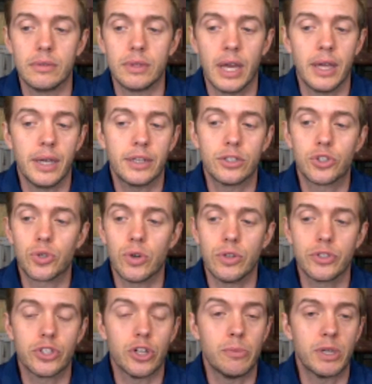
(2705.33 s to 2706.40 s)
They
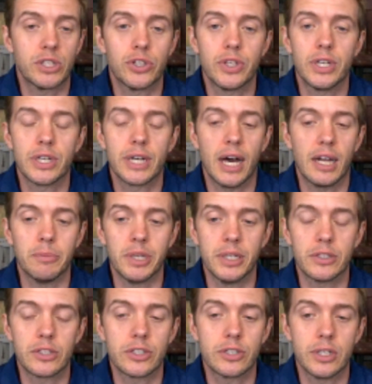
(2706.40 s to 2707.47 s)
control so much of the economy,
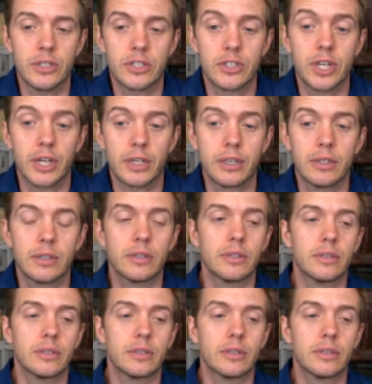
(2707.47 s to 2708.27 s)
it's sick.